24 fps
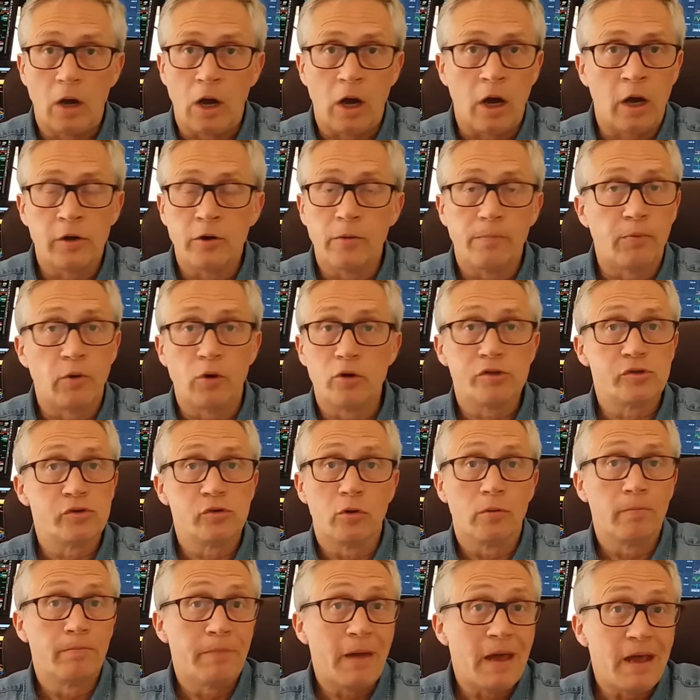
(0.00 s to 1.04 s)
On a
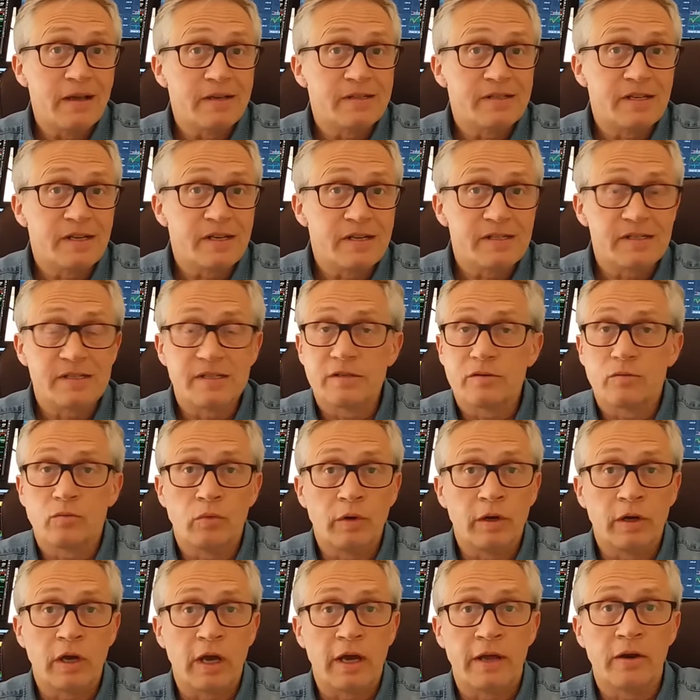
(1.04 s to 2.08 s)
personal basis,
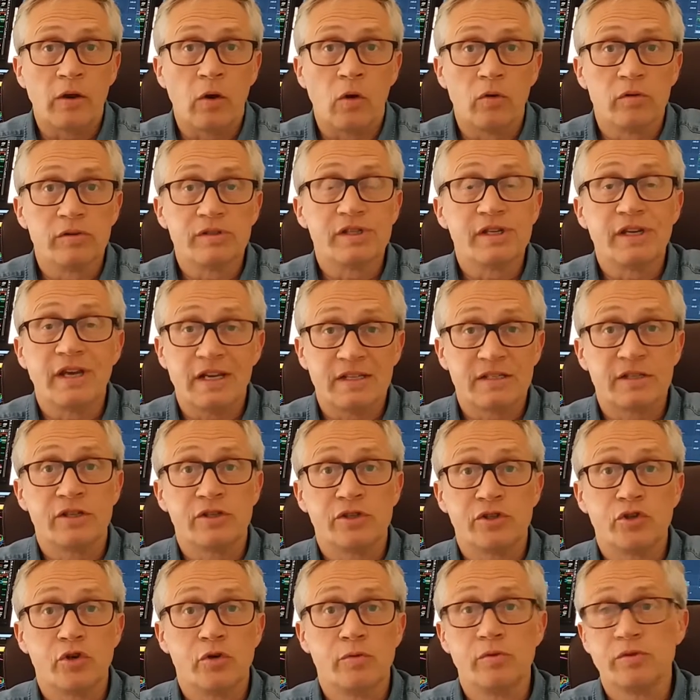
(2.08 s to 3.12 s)
we can all see as
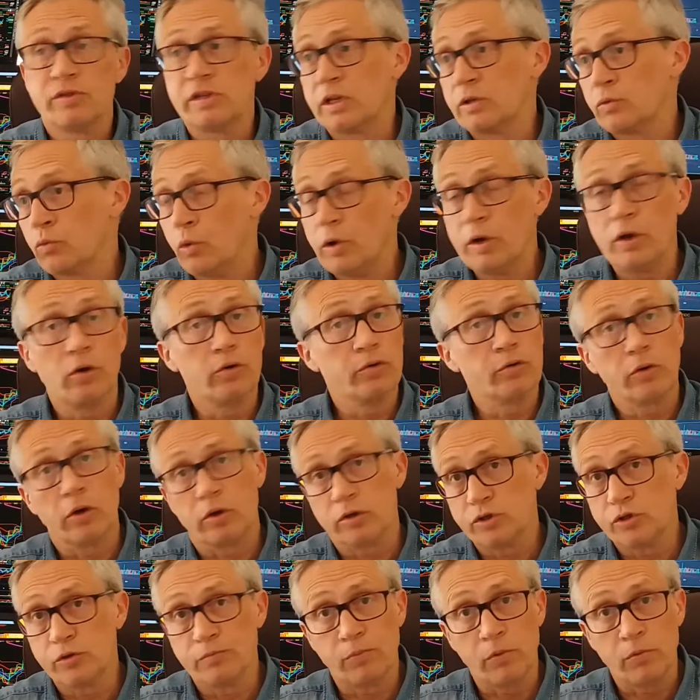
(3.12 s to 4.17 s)
consumers that we go to our
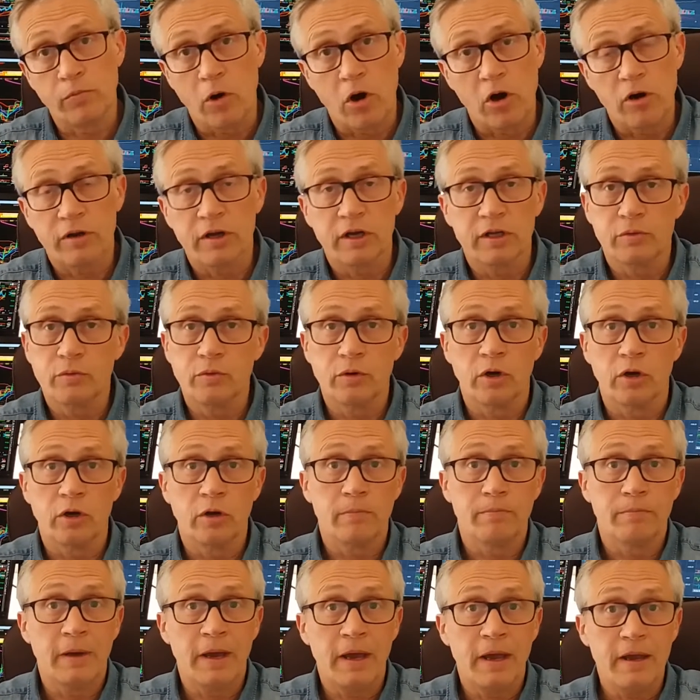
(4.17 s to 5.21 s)
supermarket, we're going to
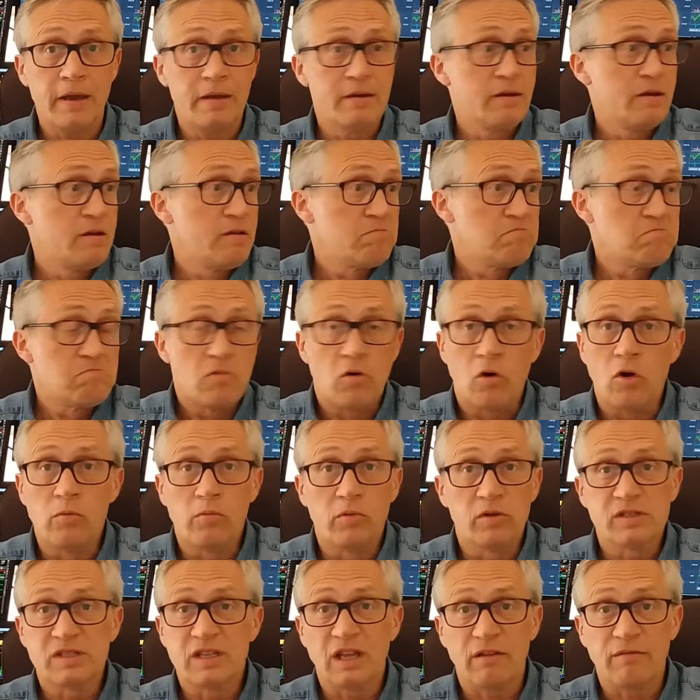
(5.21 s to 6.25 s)
pay
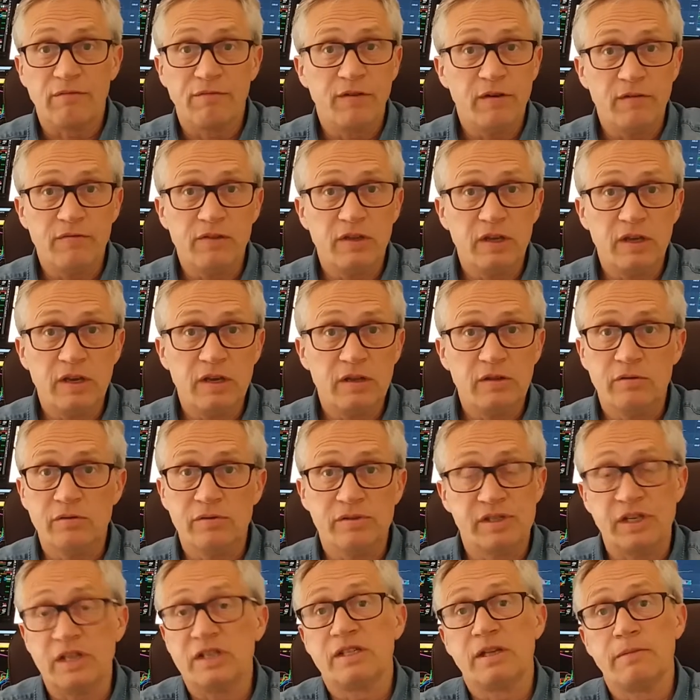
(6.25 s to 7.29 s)
almost like 50 to
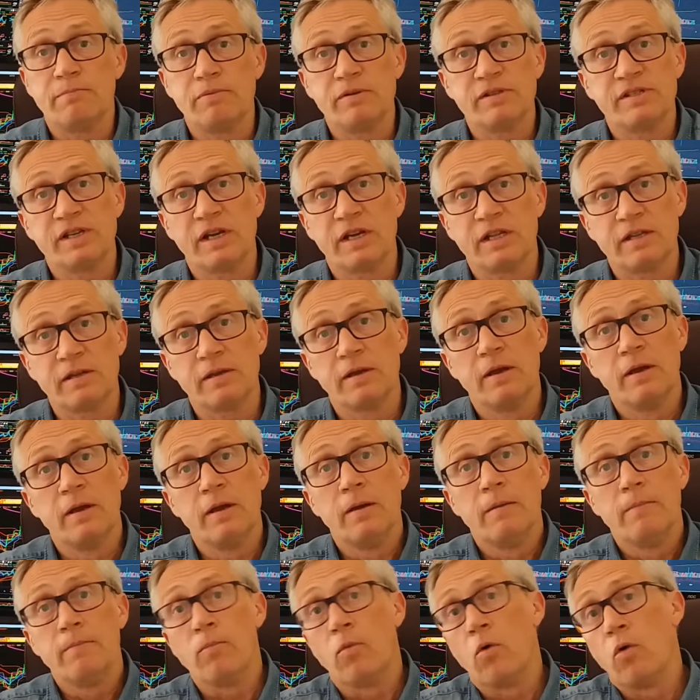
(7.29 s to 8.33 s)
60%
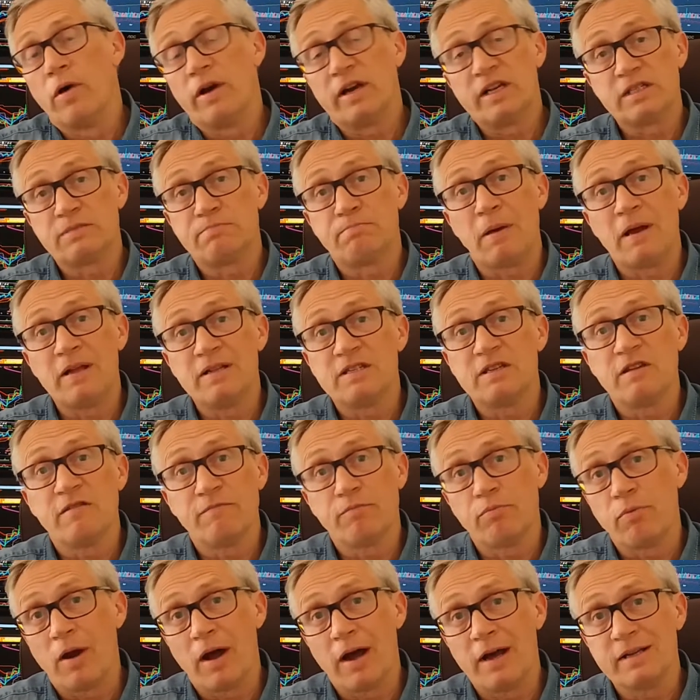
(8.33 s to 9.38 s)
more expensive
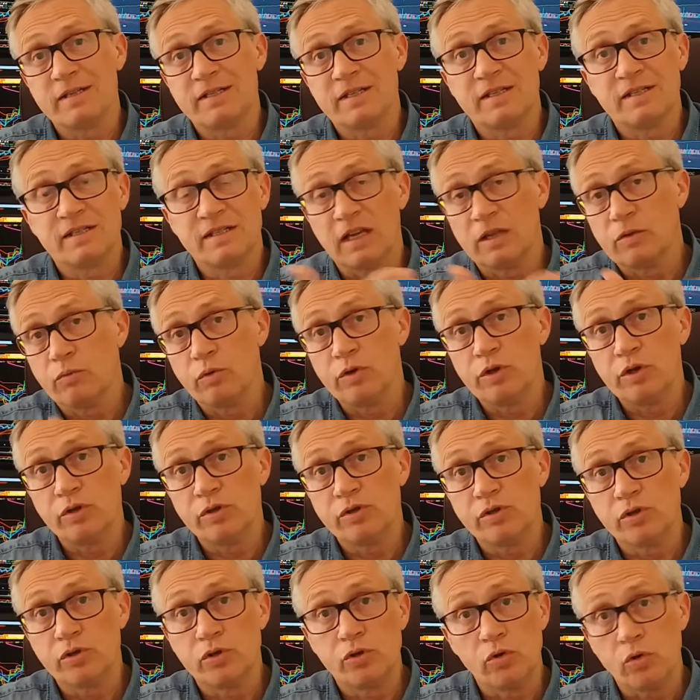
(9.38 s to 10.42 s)
prices that we
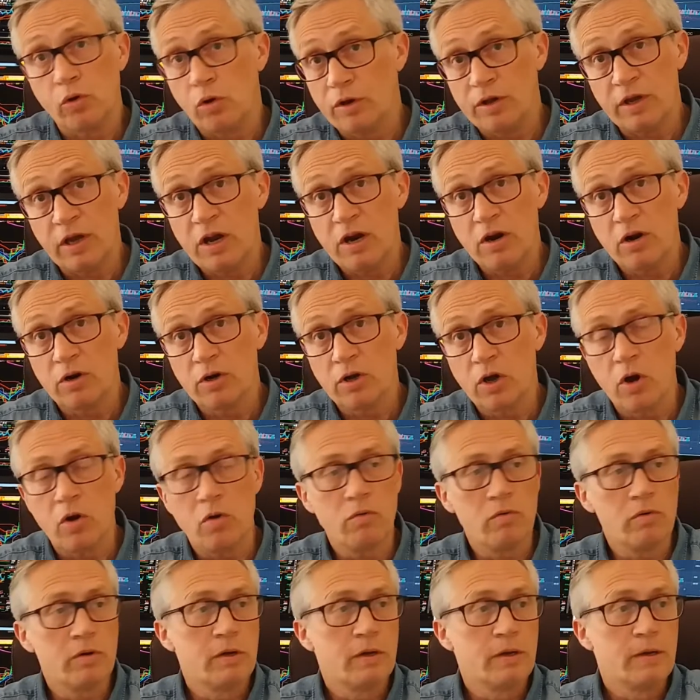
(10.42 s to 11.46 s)
used to do a year
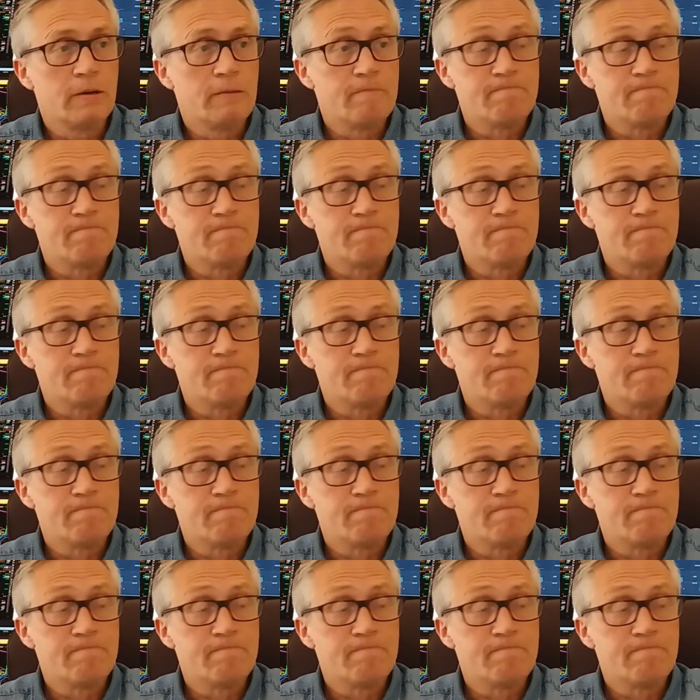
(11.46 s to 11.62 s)
ago.